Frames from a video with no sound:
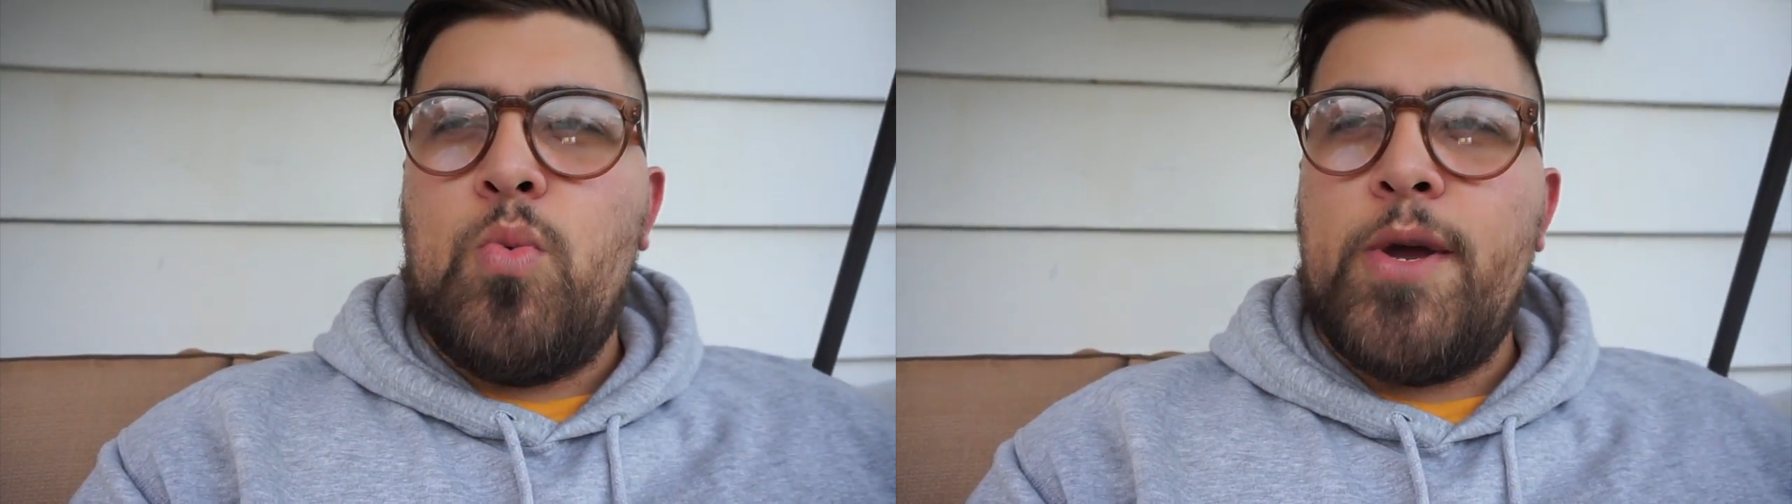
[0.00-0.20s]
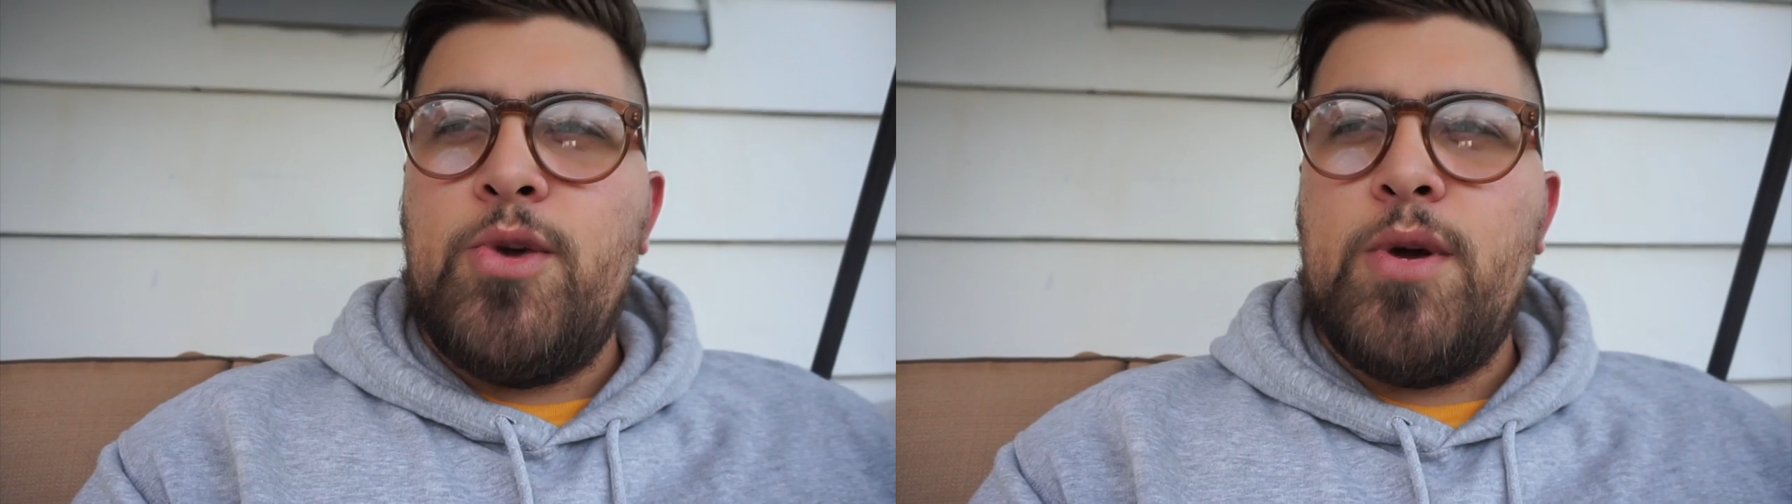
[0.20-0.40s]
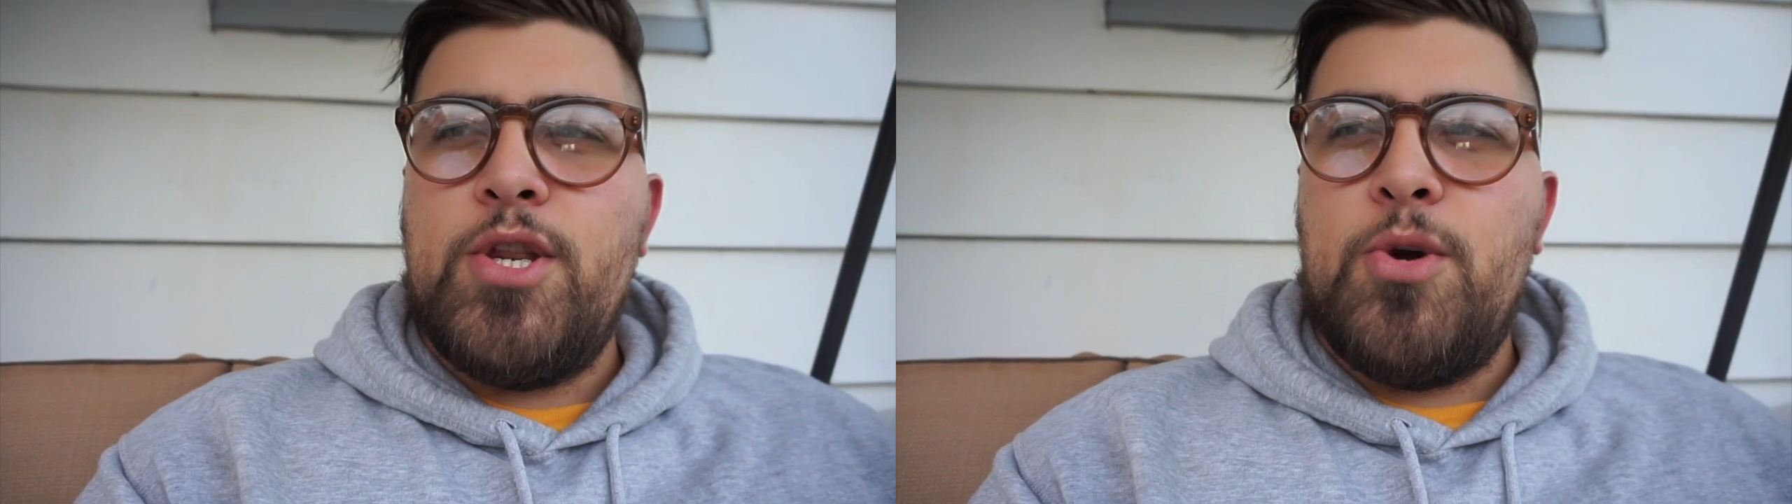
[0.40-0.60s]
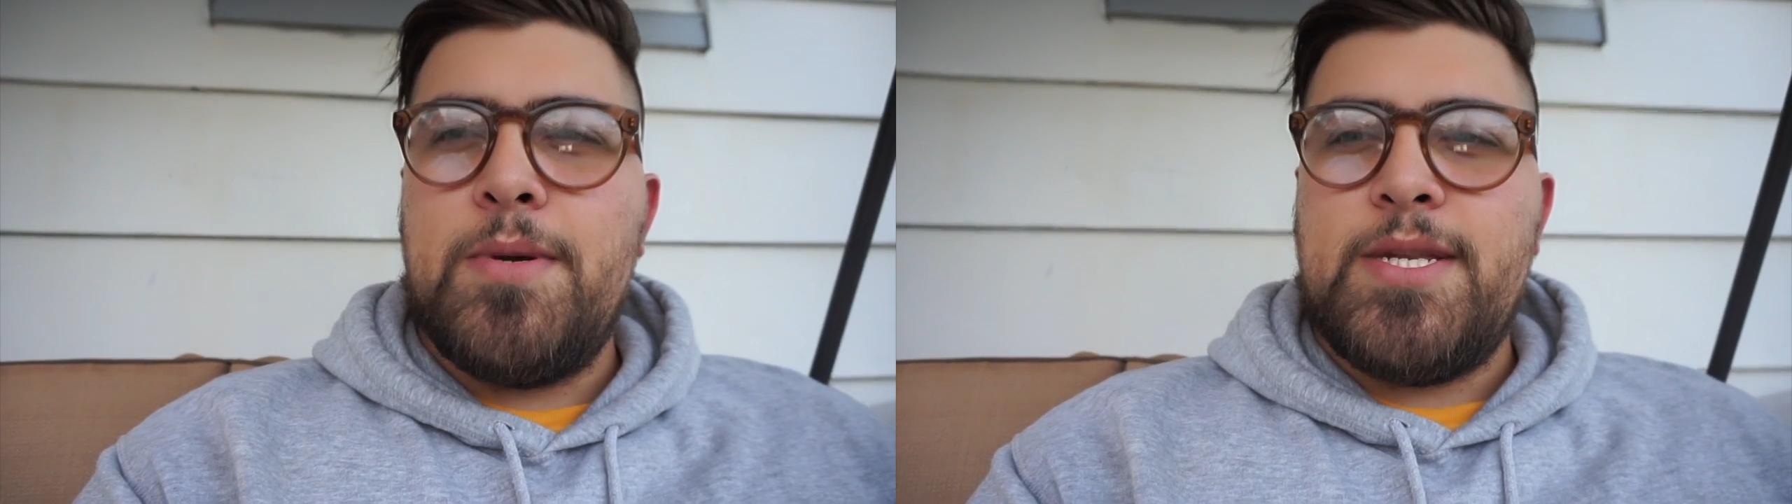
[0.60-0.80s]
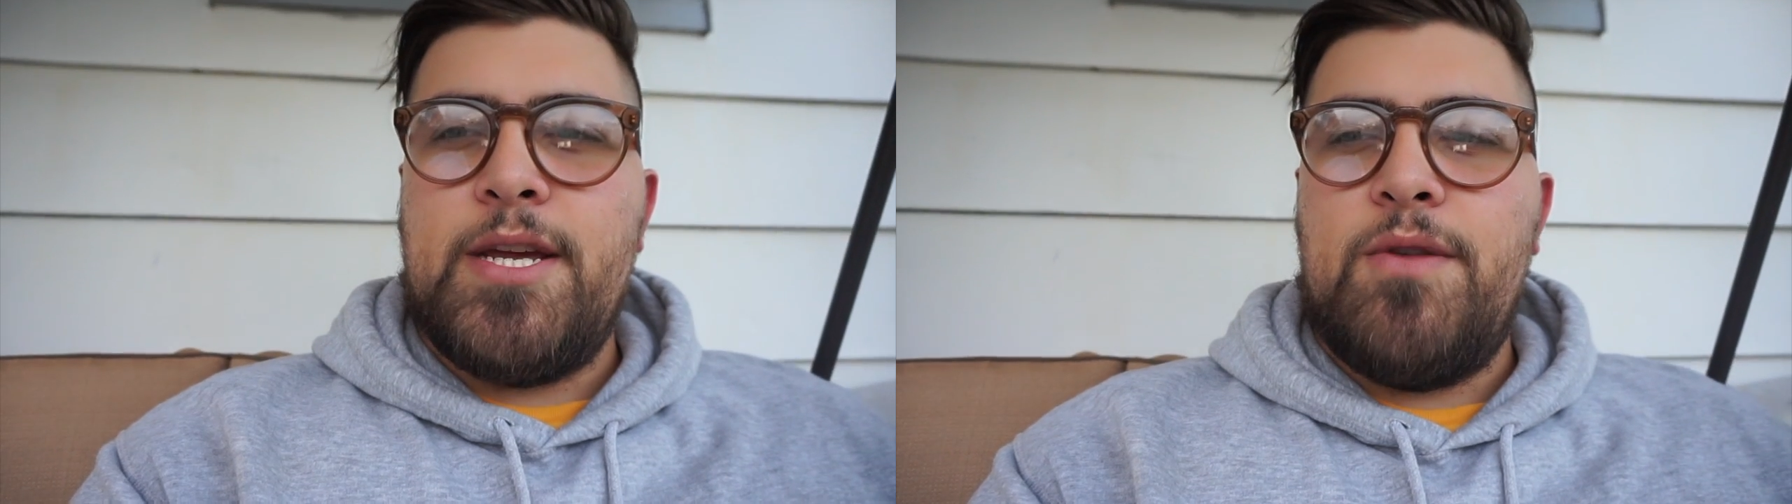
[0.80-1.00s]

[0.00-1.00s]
what you can do as an